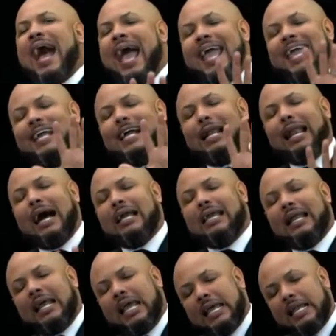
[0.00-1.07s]
I ain't
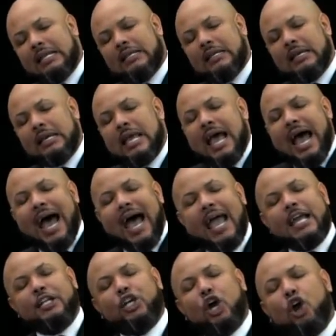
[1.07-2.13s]
clocking in.
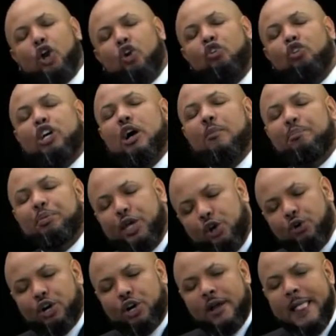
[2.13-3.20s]
I ain't turning on the
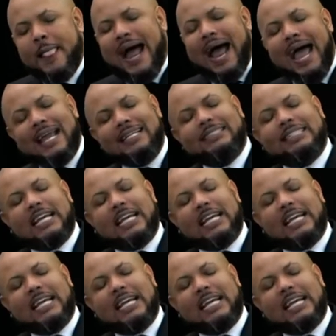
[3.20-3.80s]
computer. I ain't